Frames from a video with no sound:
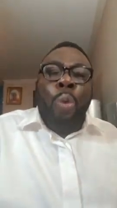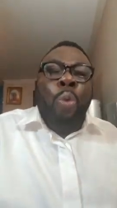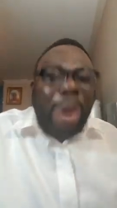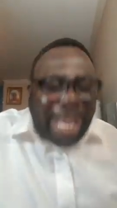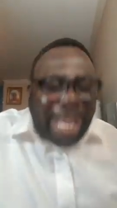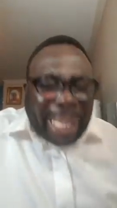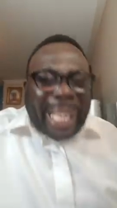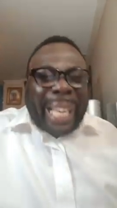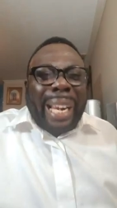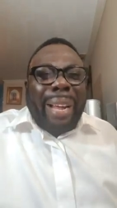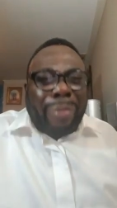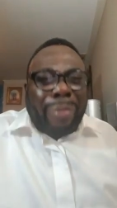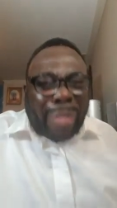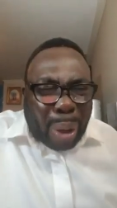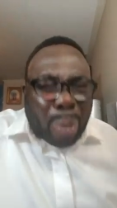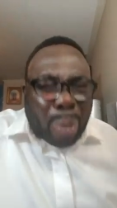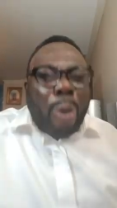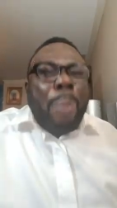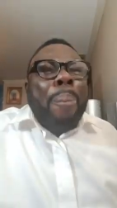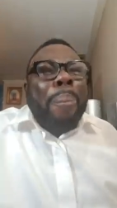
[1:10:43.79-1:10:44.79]
witchcraft
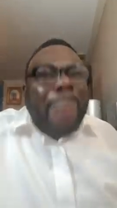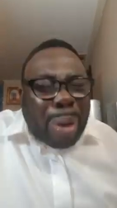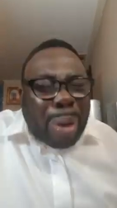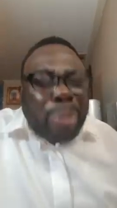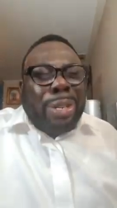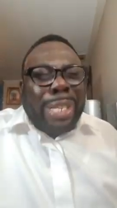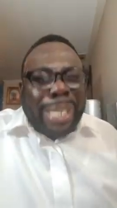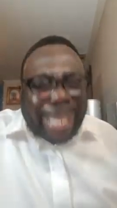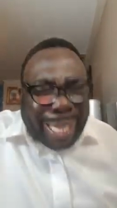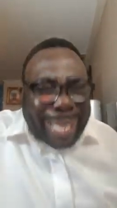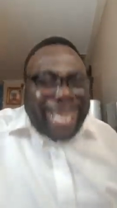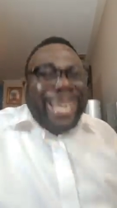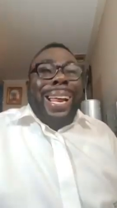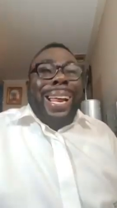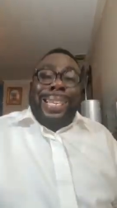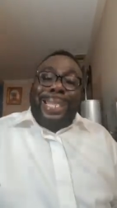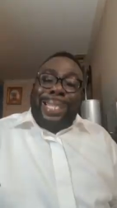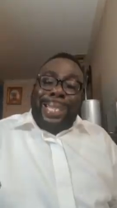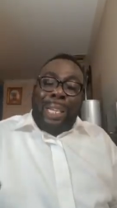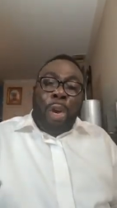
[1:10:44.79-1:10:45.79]
that will mount in the
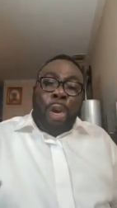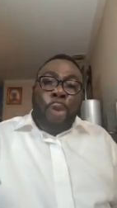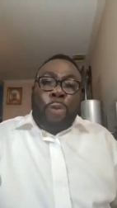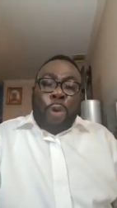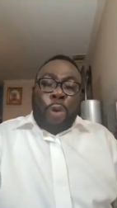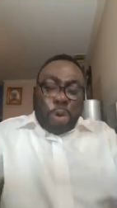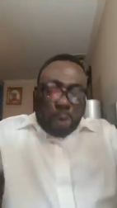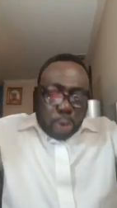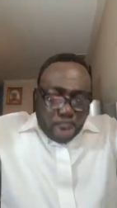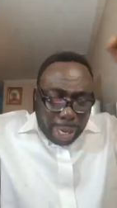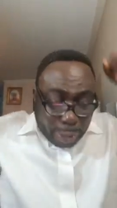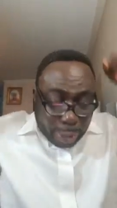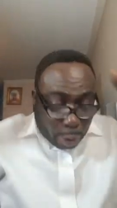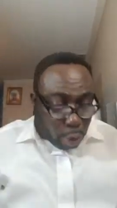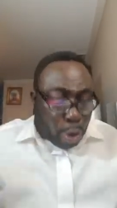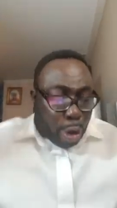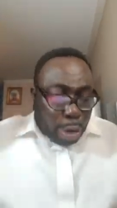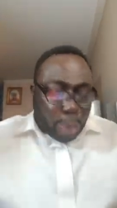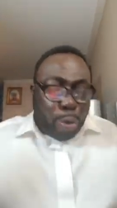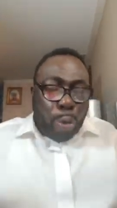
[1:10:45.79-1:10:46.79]
night for to
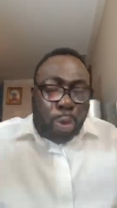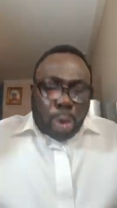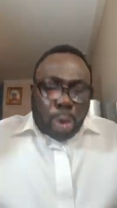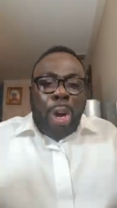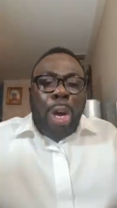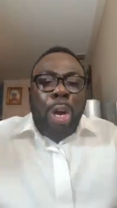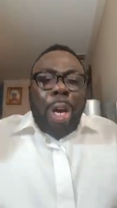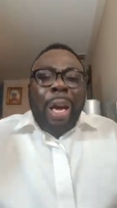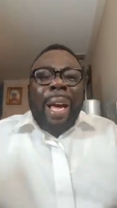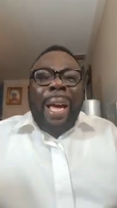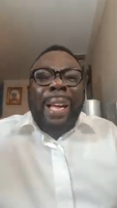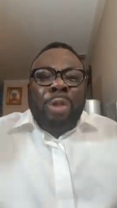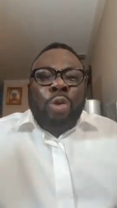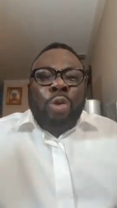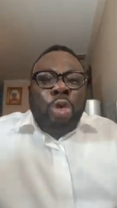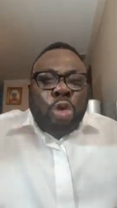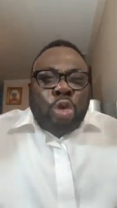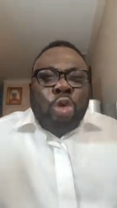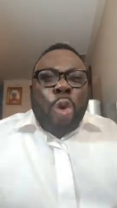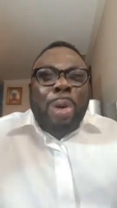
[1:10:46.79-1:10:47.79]
destroy you,
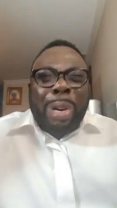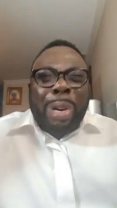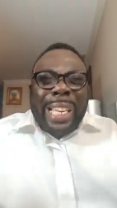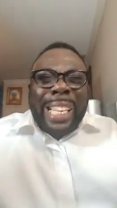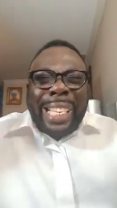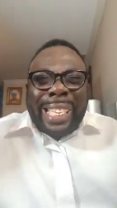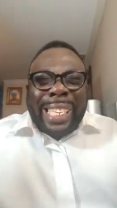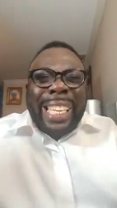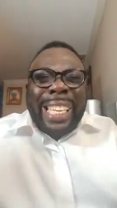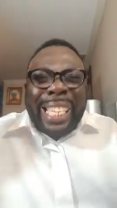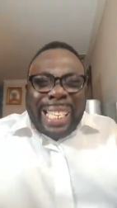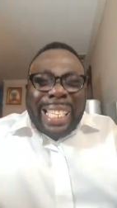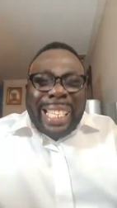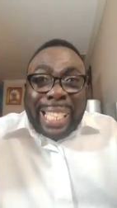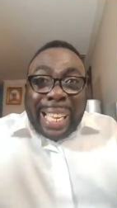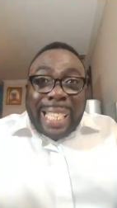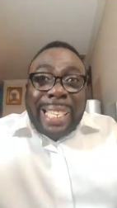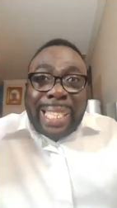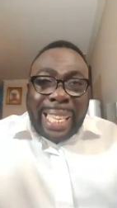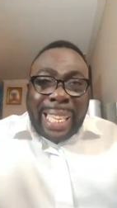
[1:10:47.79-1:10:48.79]
to sow
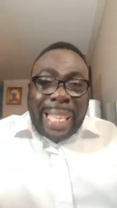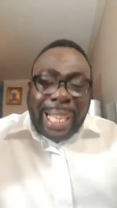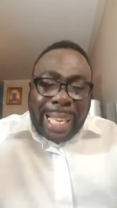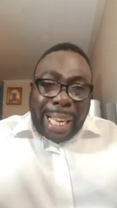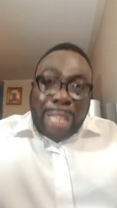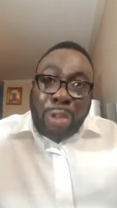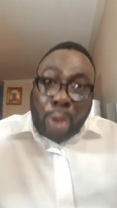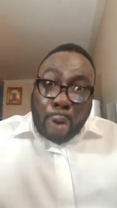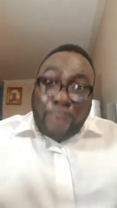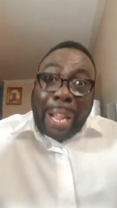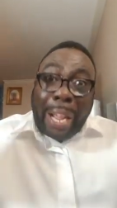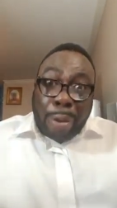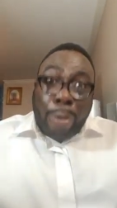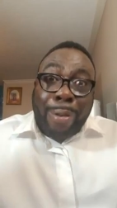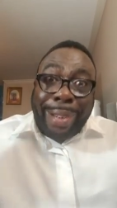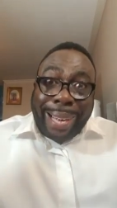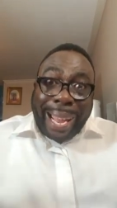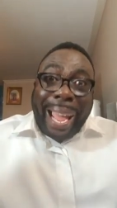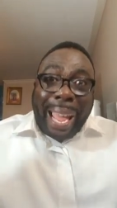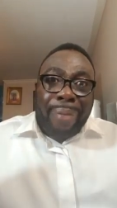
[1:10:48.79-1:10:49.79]
diseases and sickness over
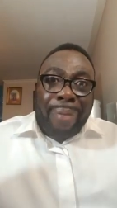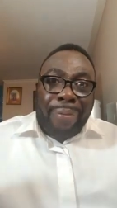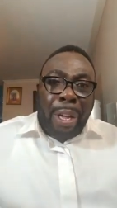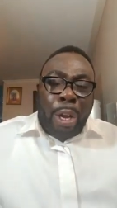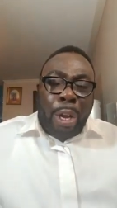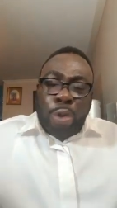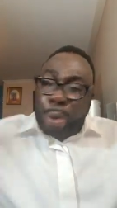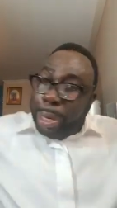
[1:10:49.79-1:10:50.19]
your life,